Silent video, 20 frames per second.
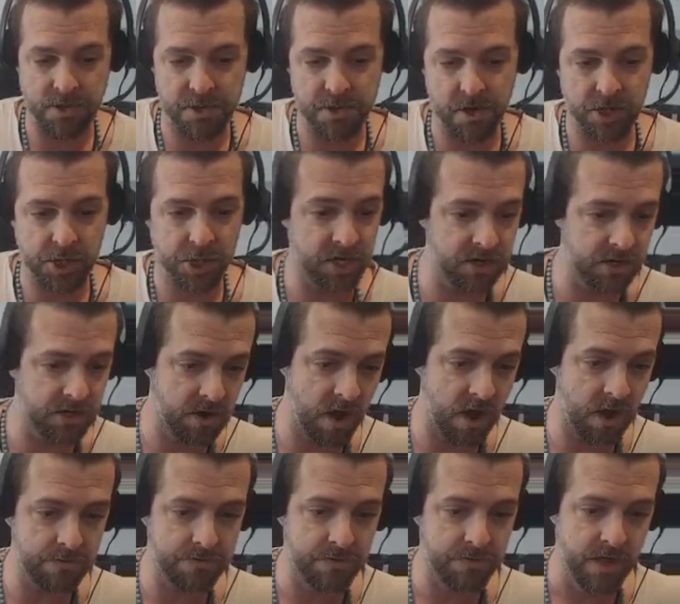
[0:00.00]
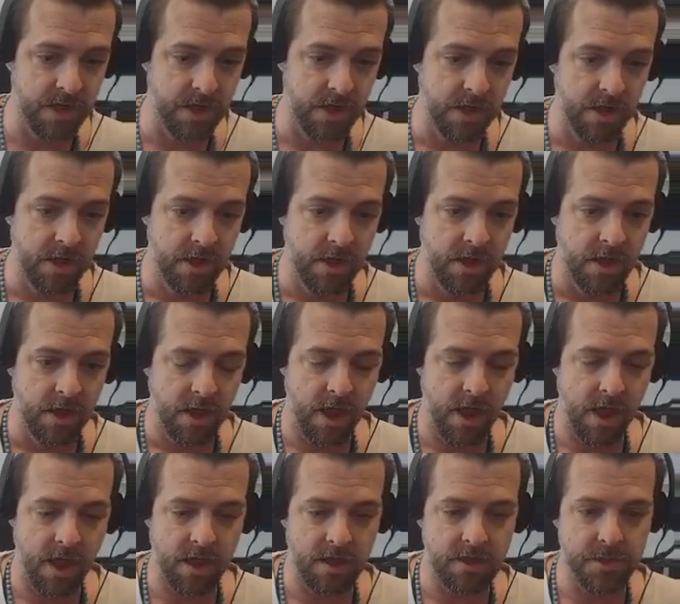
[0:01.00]
So I shut it off,
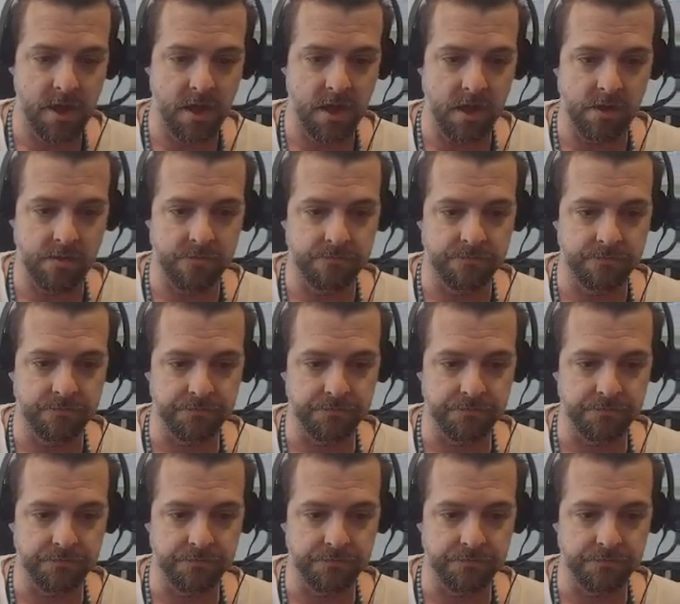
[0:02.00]
and I